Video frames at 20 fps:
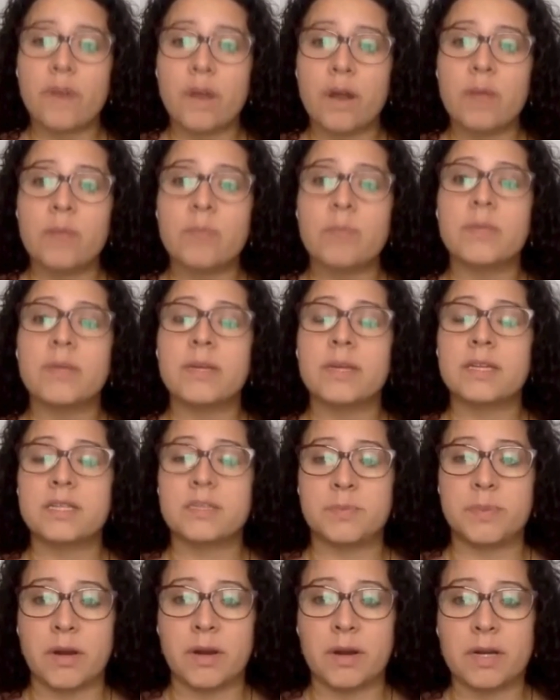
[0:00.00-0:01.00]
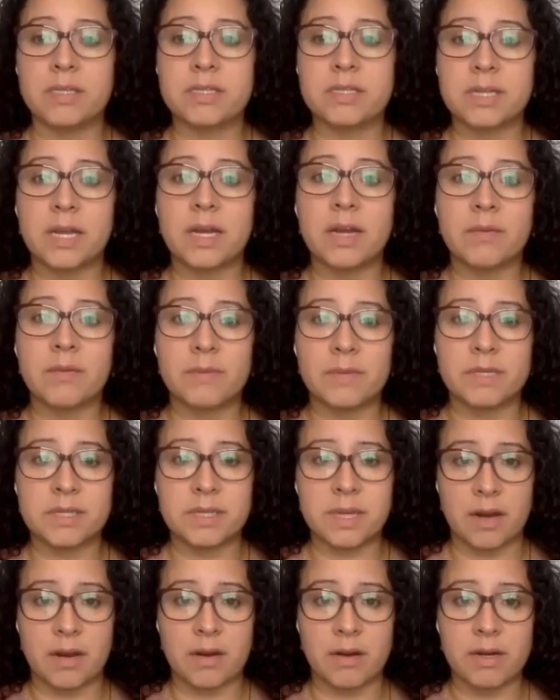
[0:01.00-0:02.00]
from experiencing a
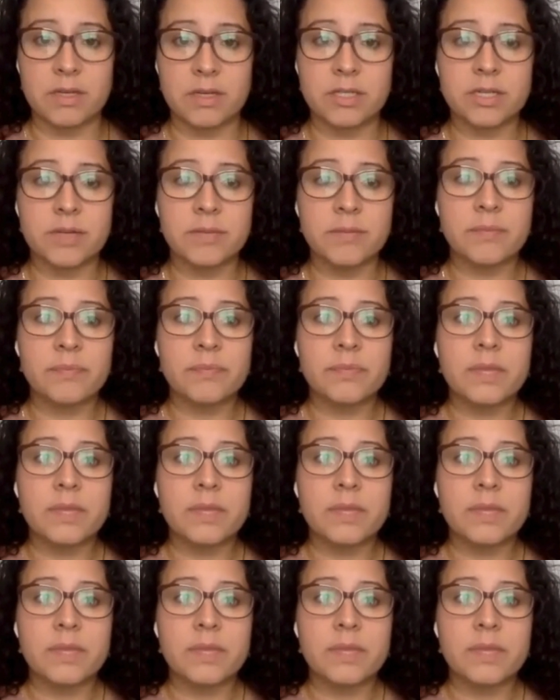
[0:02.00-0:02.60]
miscarriage.